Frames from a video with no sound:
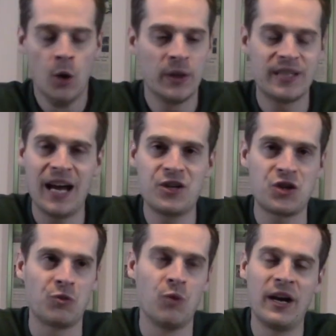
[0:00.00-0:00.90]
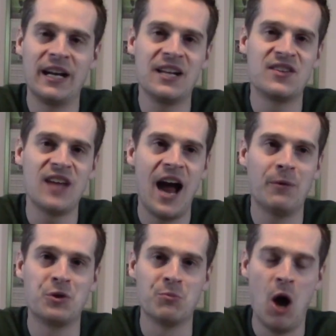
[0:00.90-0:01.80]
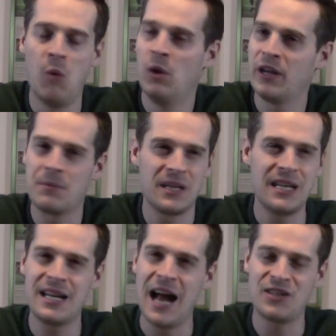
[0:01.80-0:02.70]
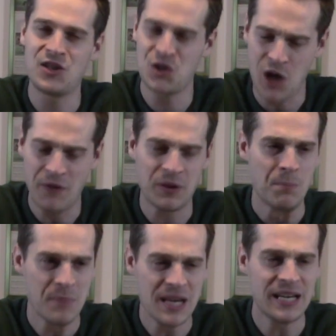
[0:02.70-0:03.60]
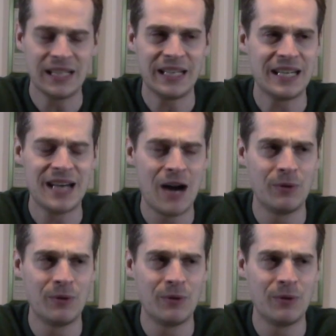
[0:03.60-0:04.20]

we decided just to run it inside with Jamal Williams, and he got stuffed immediately. Not